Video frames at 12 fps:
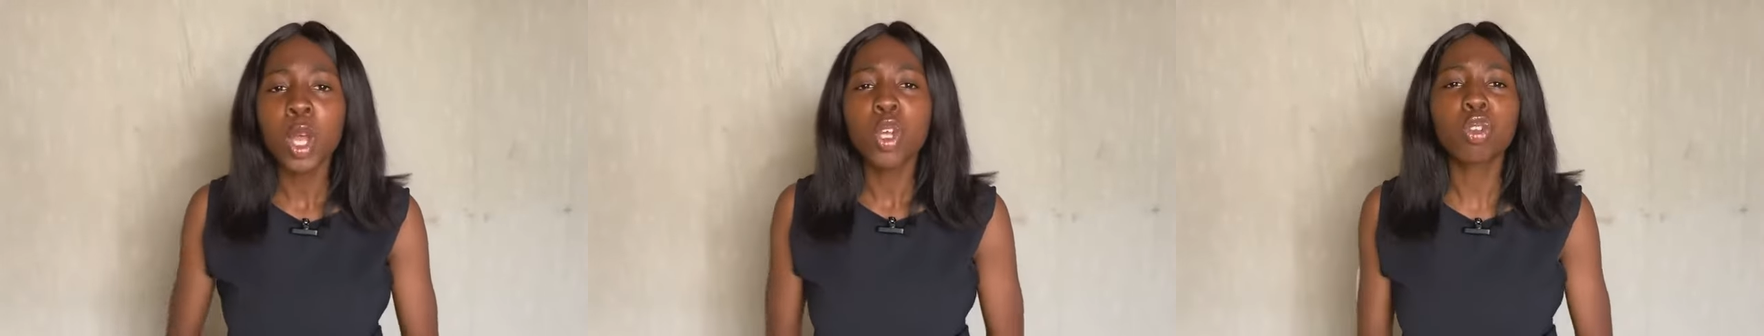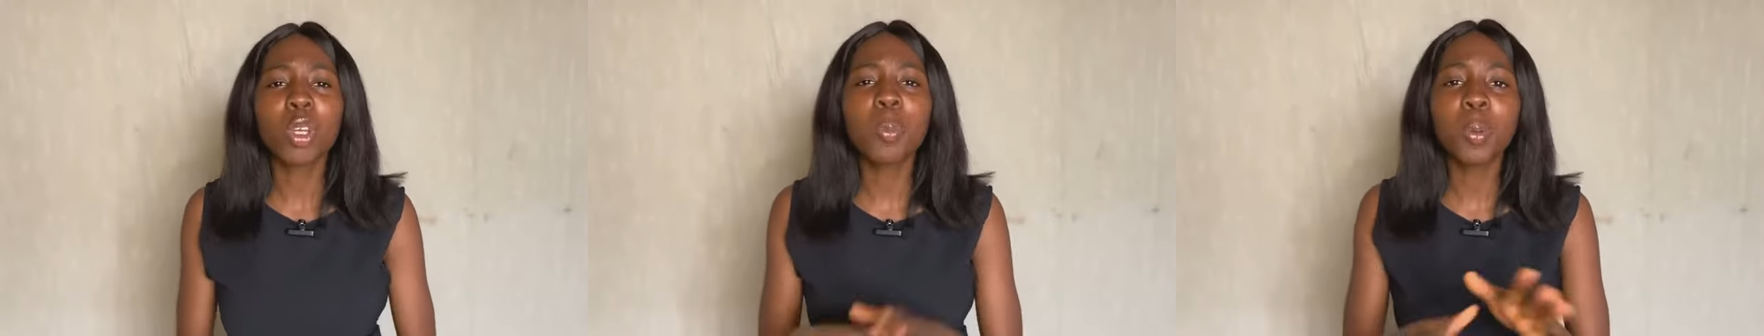
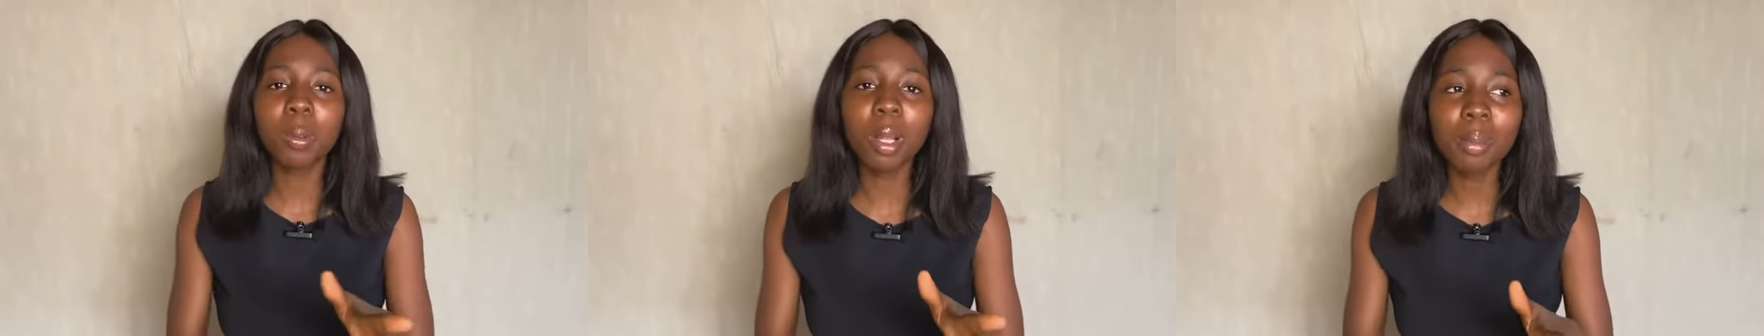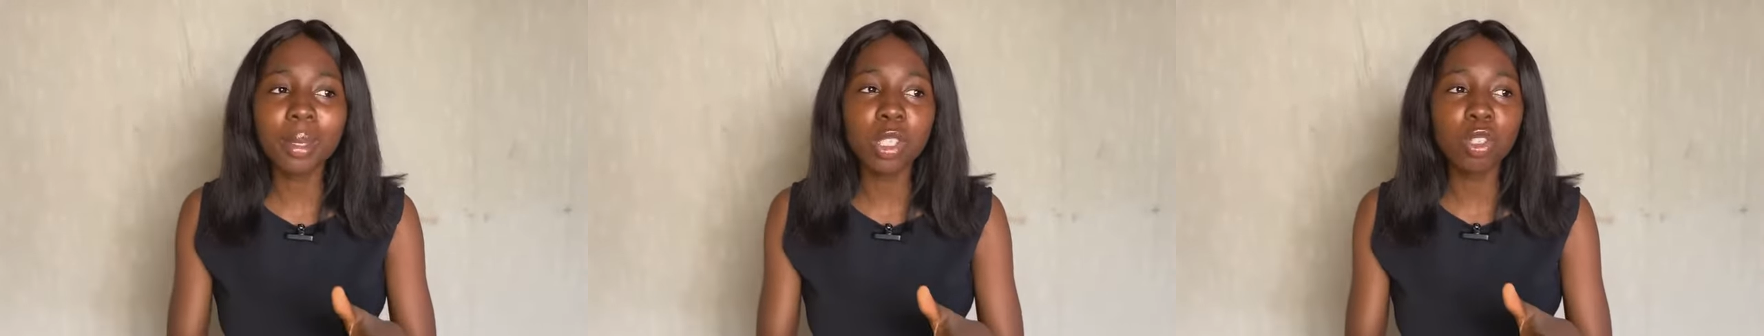So the
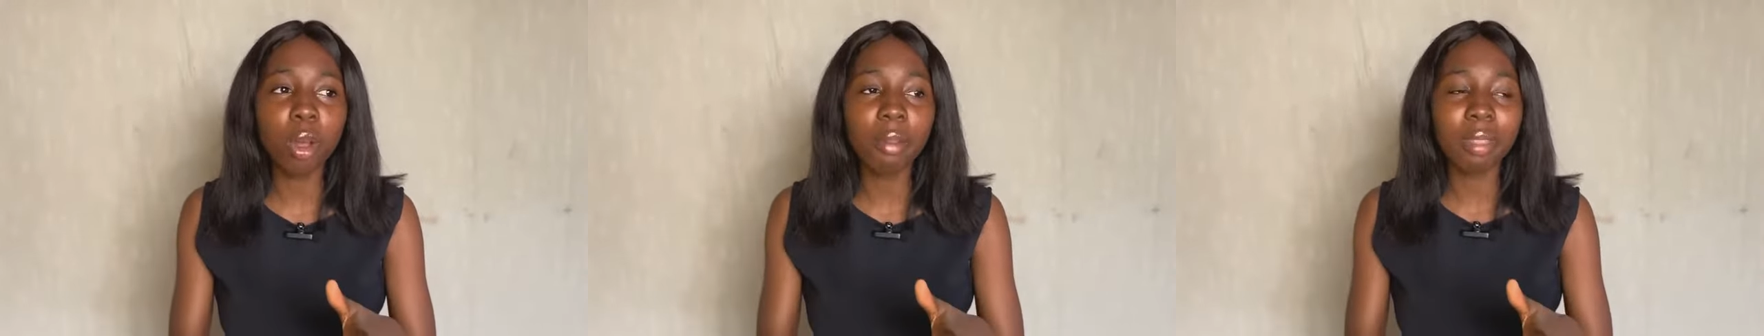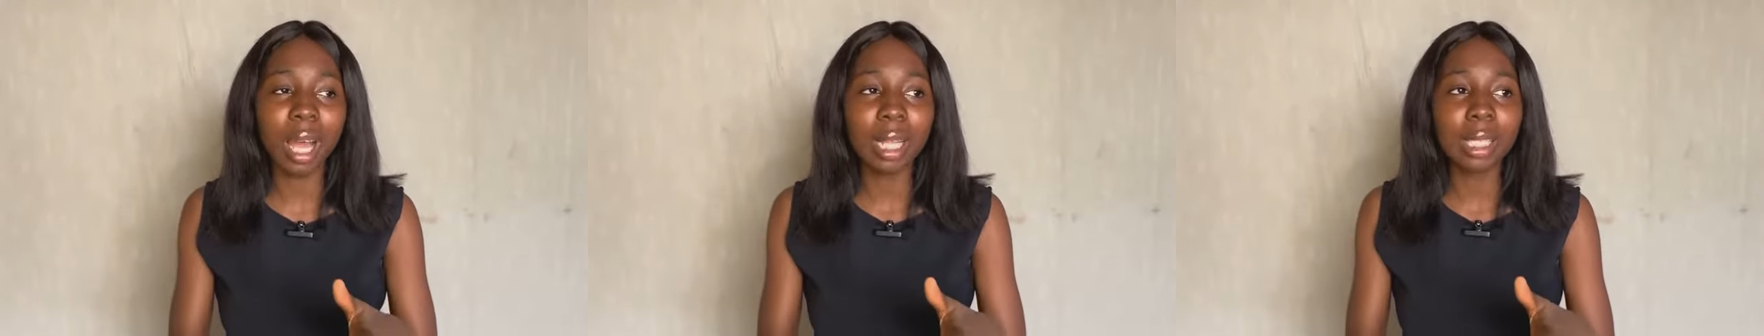problem is
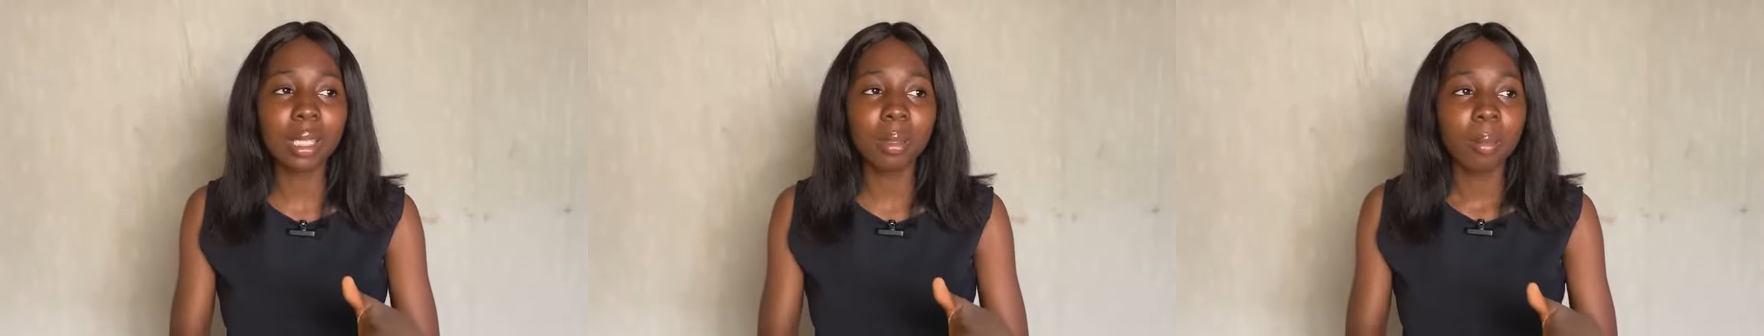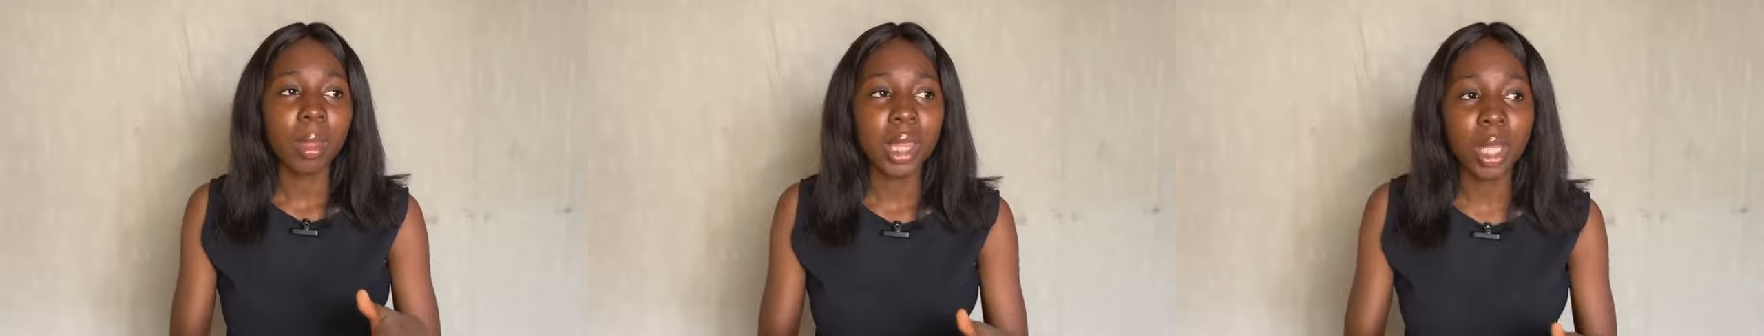not that
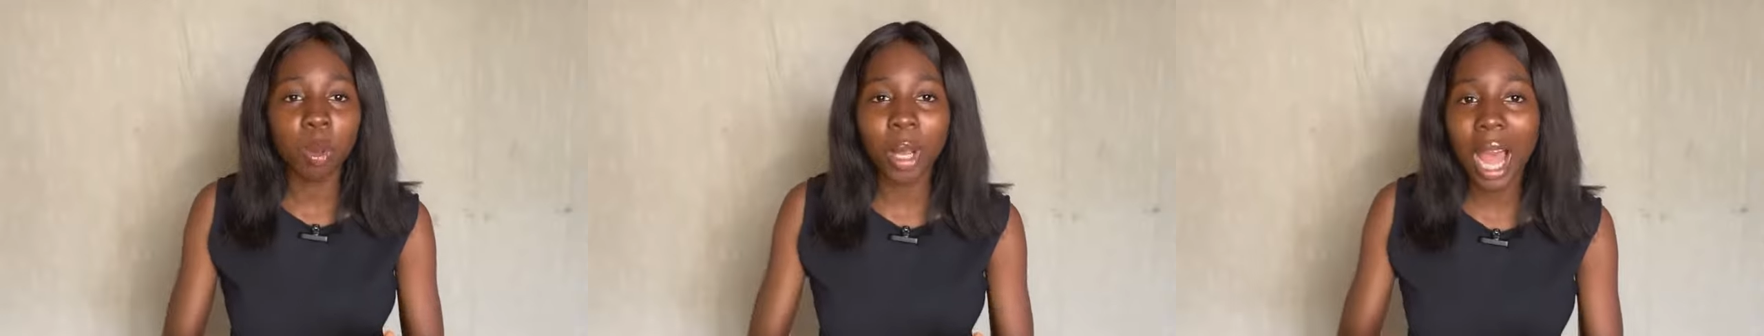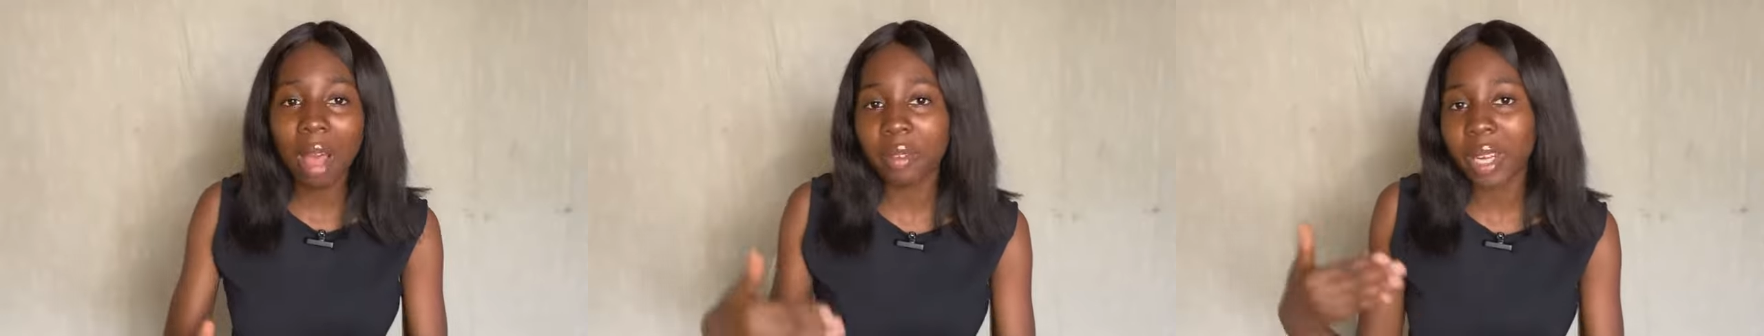they were
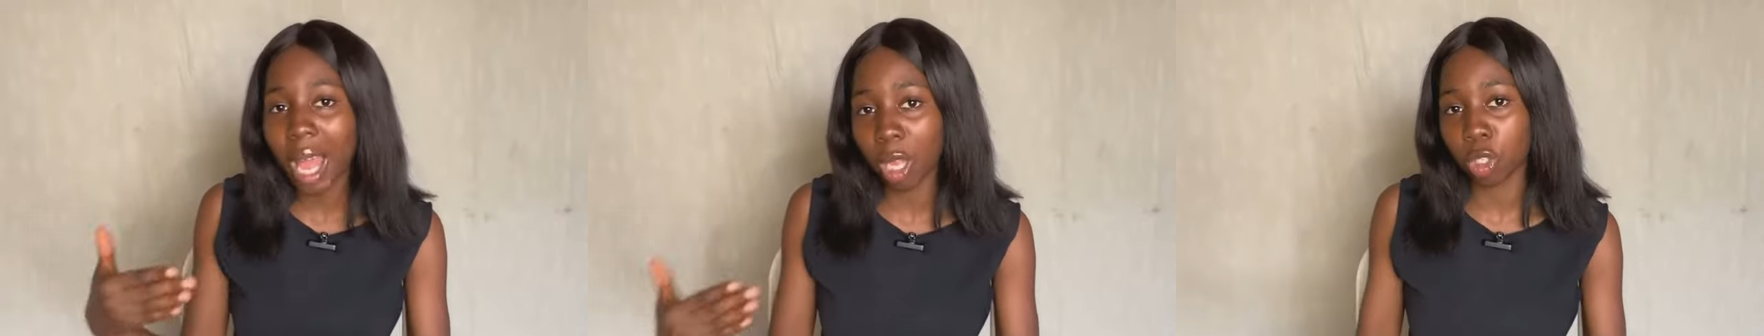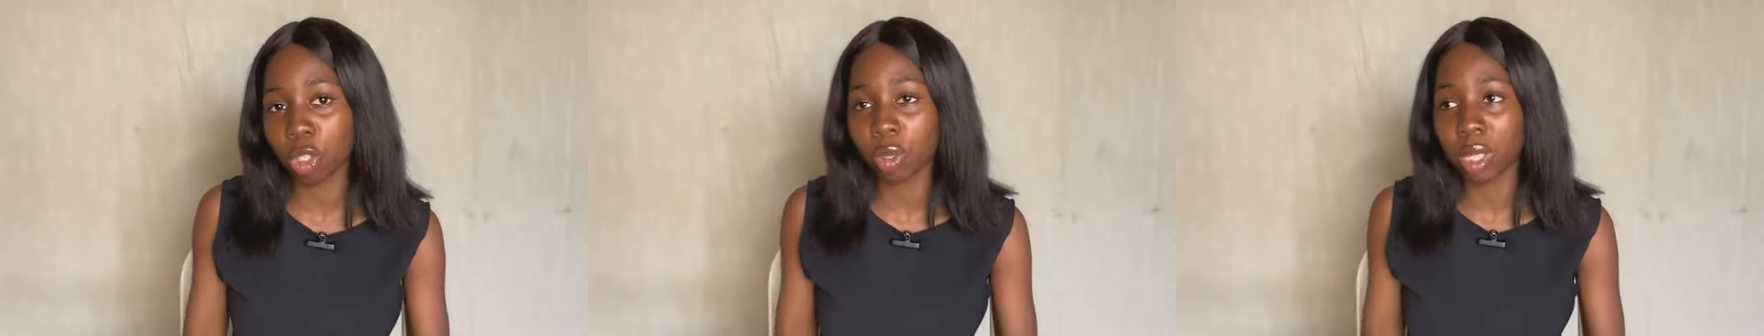having
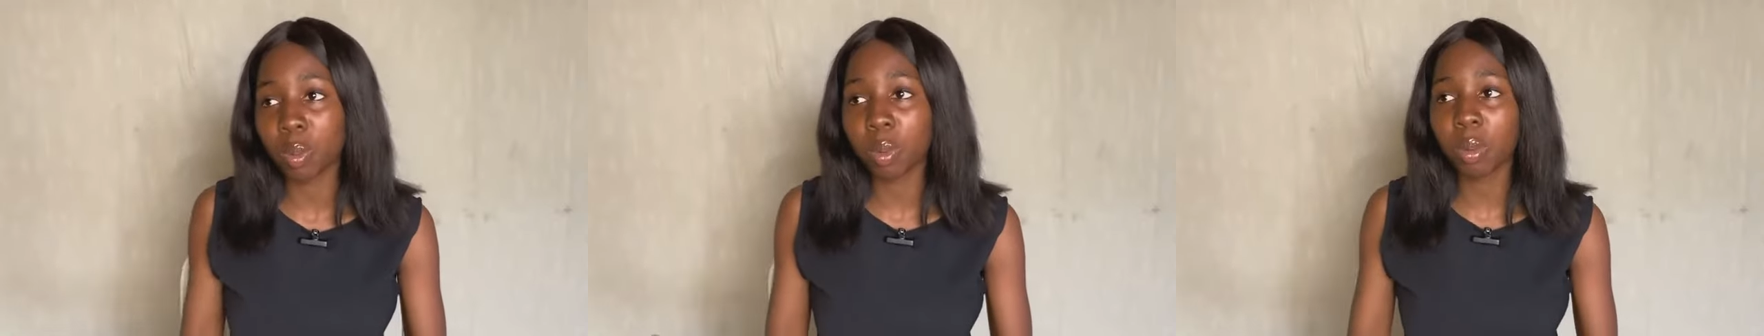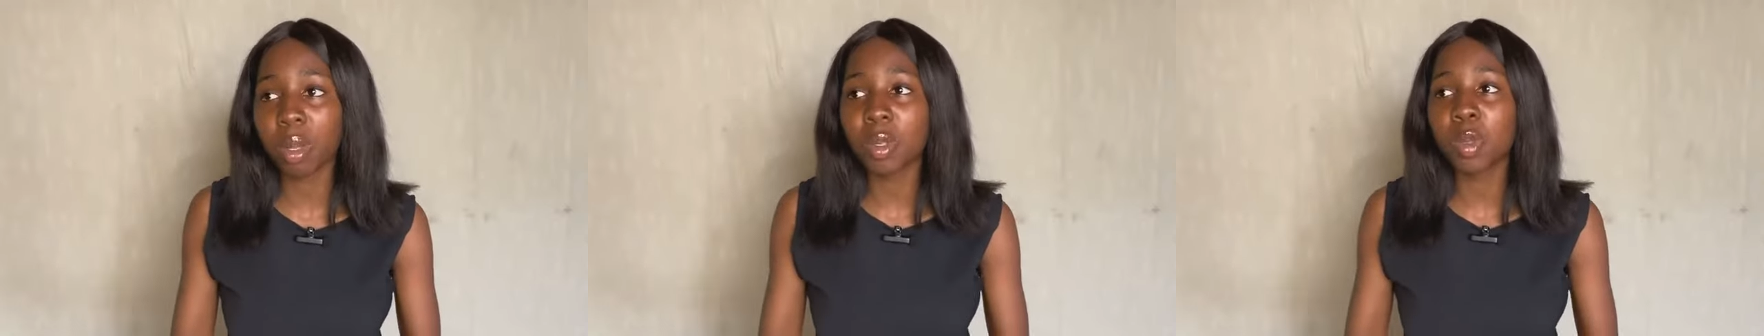actions. The
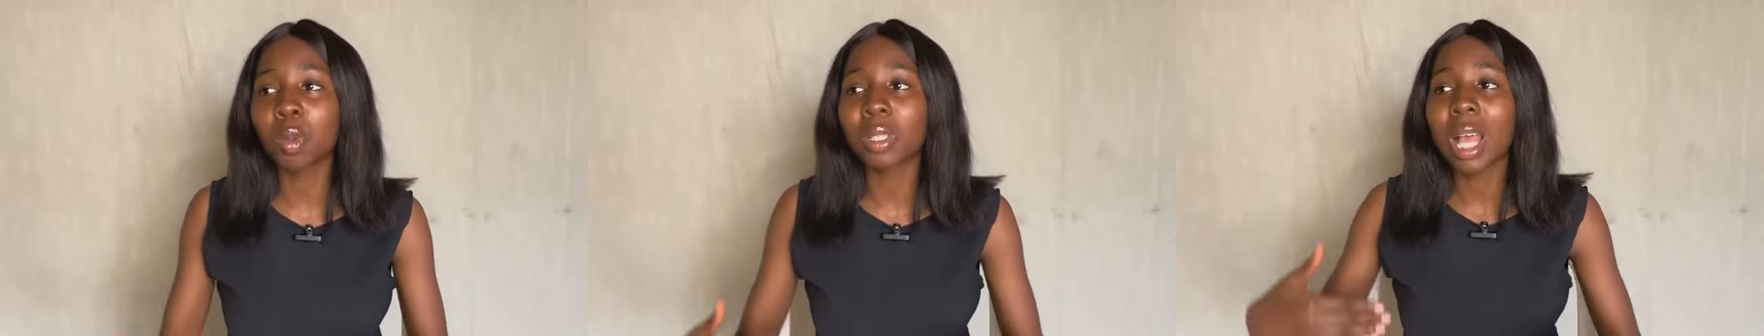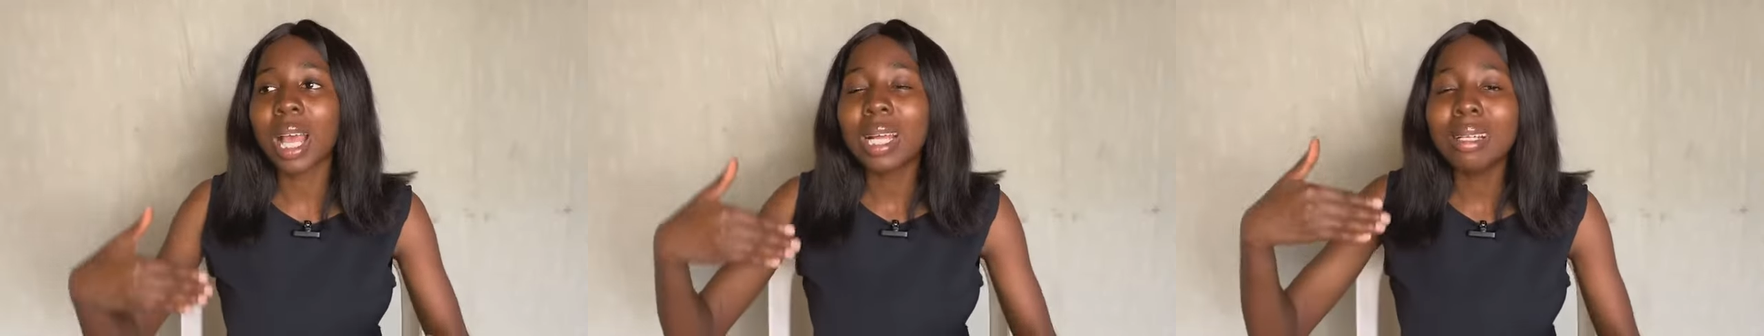problem is what?